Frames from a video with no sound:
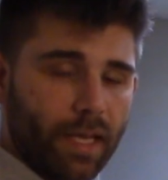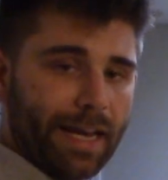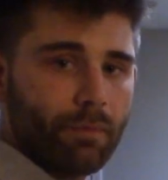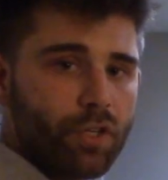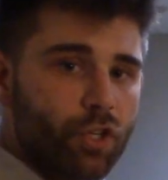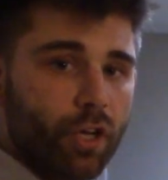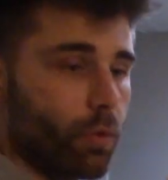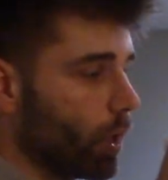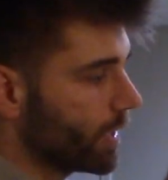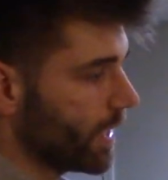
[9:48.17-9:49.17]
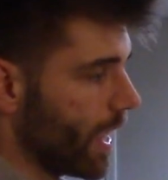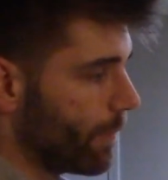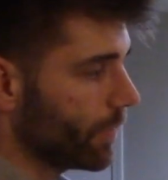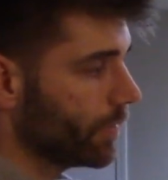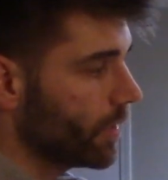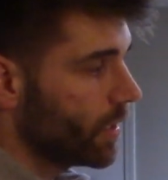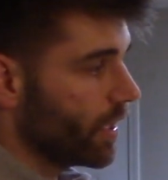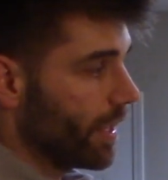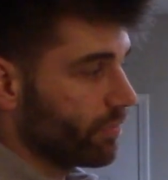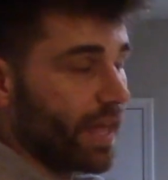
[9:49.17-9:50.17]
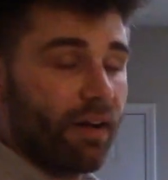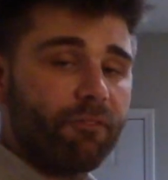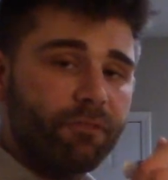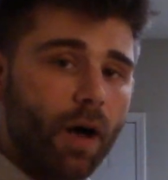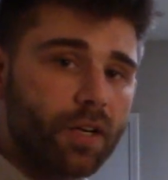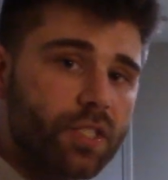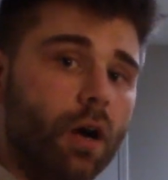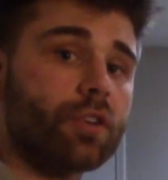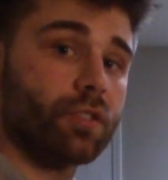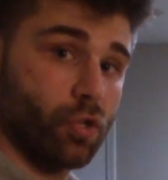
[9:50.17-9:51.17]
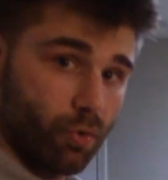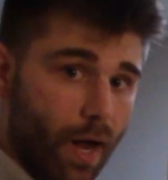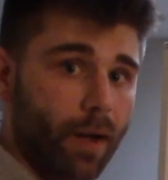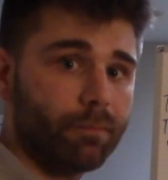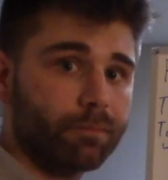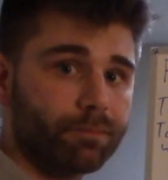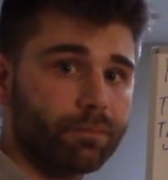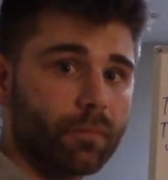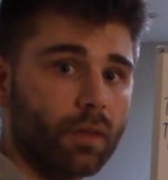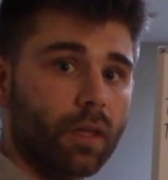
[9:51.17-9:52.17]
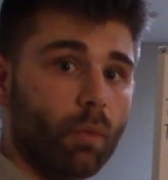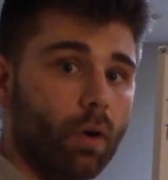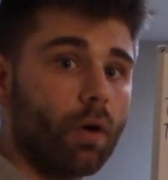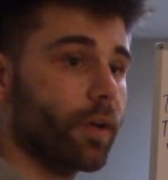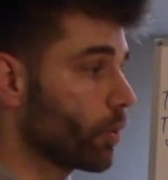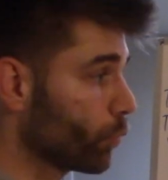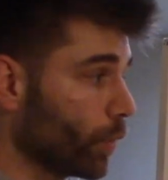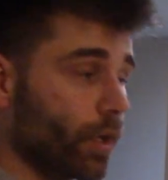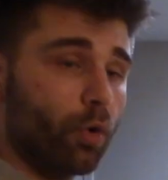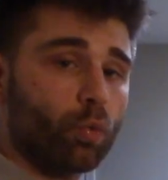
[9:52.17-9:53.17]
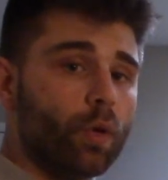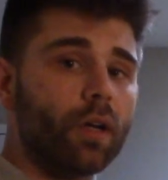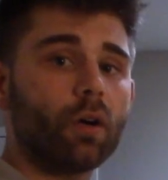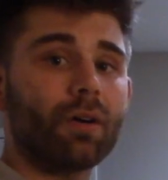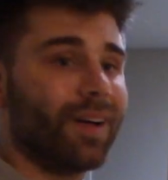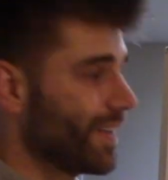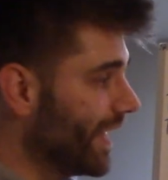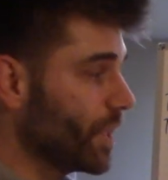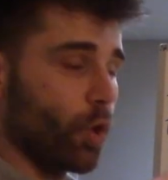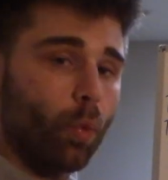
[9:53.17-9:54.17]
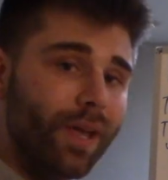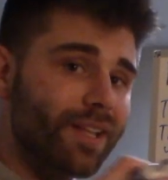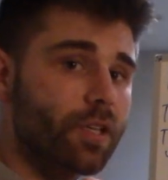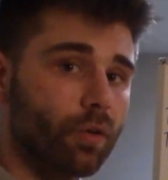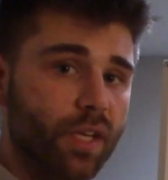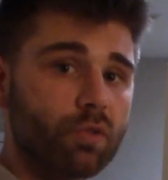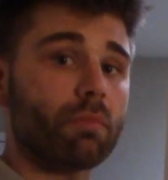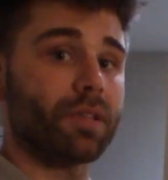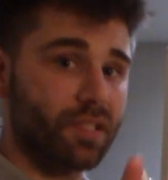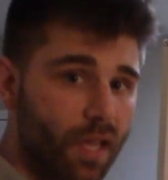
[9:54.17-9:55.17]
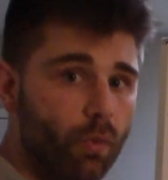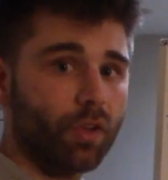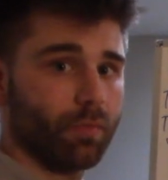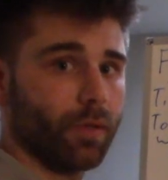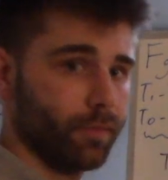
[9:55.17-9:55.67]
and I'm gonna show you what can happen if that fuck starts to drop. And we're gonna get real, real in the weeds on this one, but stay with me.